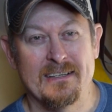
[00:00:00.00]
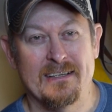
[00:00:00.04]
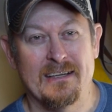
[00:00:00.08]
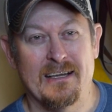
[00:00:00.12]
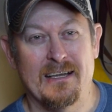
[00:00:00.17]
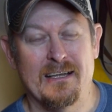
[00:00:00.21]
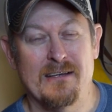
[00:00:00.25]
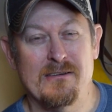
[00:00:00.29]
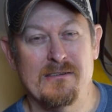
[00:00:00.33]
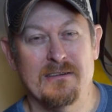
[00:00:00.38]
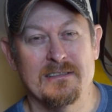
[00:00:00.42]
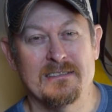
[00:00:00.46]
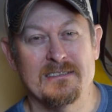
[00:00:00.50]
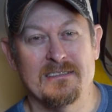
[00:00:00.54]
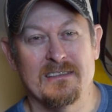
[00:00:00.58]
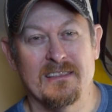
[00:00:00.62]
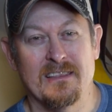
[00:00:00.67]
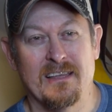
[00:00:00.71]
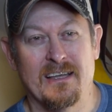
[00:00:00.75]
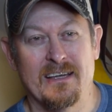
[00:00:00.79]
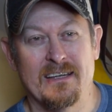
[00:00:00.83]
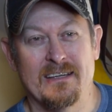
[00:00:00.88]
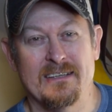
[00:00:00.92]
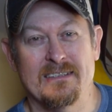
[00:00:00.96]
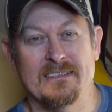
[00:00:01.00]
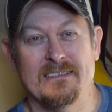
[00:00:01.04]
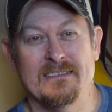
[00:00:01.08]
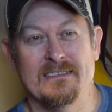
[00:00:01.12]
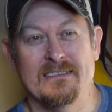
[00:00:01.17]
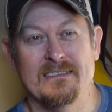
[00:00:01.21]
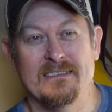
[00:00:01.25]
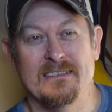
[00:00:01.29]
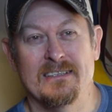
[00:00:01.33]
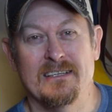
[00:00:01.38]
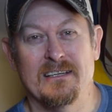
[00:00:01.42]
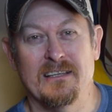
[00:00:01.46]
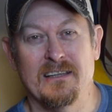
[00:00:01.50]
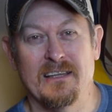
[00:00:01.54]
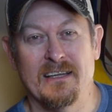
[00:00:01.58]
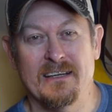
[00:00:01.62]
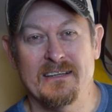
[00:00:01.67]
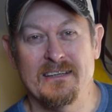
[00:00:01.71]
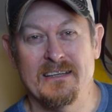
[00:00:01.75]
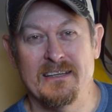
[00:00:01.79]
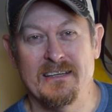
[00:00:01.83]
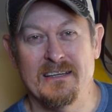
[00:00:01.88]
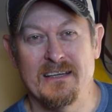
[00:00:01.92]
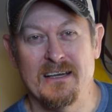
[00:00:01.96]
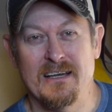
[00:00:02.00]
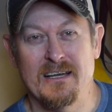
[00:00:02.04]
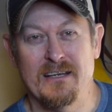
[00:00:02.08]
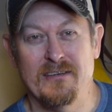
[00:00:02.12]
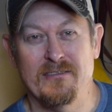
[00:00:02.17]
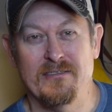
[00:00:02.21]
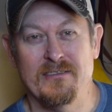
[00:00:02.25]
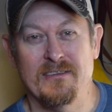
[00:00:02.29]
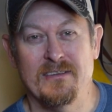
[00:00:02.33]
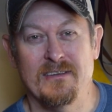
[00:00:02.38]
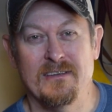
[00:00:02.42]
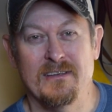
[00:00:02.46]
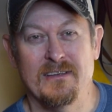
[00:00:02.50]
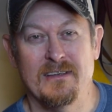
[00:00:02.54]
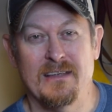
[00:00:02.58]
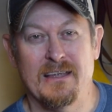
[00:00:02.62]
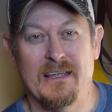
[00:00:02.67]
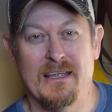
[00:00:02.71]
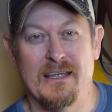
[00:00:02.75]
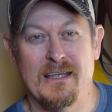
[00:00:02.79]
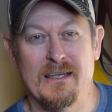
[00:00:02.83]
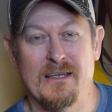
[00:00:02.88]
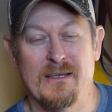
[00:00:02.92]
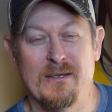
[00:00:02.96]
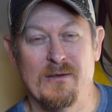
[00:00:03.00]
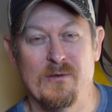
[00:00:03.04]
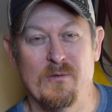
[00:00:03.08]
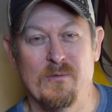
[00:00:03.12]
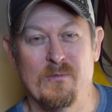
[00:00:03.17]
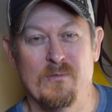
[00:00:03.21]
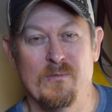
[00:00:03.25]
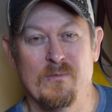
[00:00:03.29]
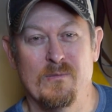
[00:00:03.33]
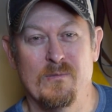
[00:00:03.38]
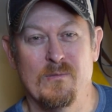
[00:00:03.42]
I always liked collecting knives and